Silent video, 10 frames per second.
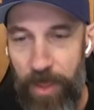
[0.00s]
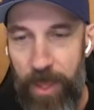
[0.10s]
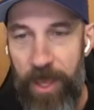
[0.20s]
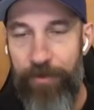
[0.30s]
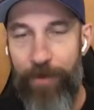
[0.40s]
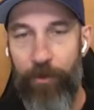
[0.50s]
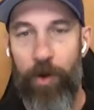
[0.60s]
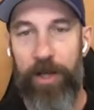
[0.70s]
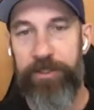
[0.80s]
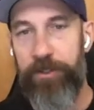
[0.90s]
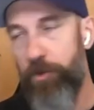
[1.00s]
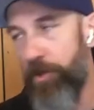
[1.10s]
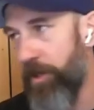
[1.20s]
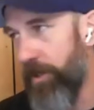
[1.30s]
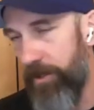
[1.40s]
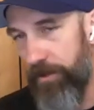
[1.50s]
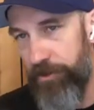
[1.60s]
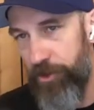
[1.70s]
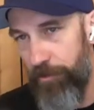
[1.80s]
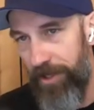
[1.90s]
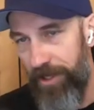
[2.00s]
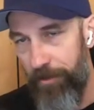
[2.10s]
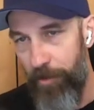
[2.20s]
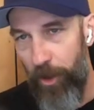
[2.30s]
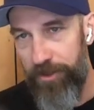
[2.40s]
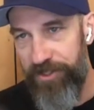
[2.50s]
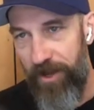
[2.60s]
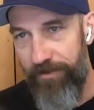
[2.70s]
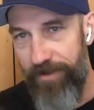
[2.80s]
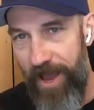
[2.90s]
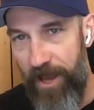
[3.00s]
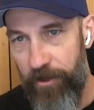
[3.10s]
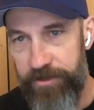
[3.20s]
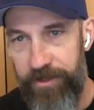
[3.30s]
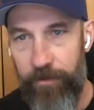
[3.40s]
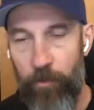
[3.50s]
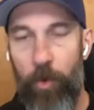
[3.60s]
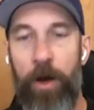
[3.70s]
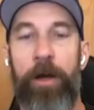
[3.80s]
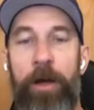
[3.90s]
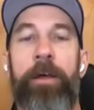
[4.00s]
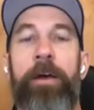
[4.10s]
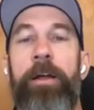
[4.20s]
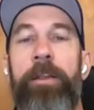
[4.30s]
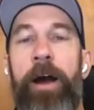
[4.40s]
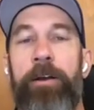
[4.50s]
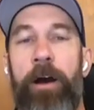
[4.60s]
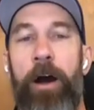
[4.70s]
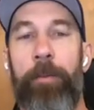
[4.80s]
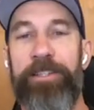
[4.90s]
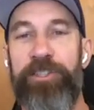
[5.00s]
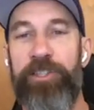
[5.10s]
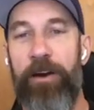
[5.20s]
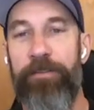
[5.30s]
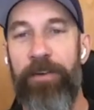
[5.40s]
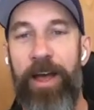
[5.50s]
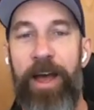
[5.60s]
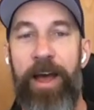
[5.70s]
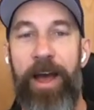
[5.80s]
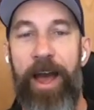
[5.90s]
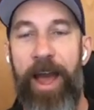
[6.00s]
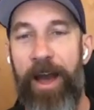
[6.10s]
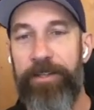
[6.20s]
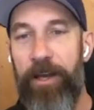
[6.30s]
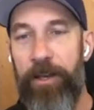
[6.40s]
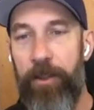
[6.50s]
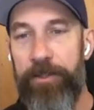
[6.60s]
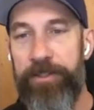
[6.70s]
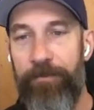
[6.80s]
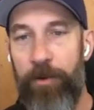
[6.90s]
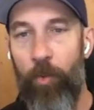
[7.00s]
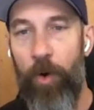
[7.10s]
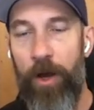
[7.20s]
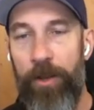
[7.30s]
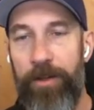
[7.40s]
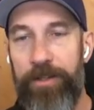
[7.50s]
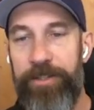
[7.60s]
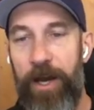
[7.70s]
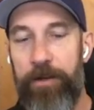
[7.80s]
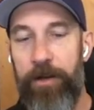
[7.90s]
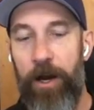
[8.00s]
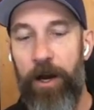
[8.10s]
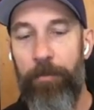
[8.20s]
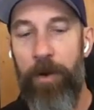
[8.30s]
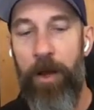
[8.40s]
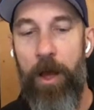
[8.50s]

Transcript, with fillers: If you have a question, you can shoot me an email, jeff@another71.com. That's jeff@another71.com.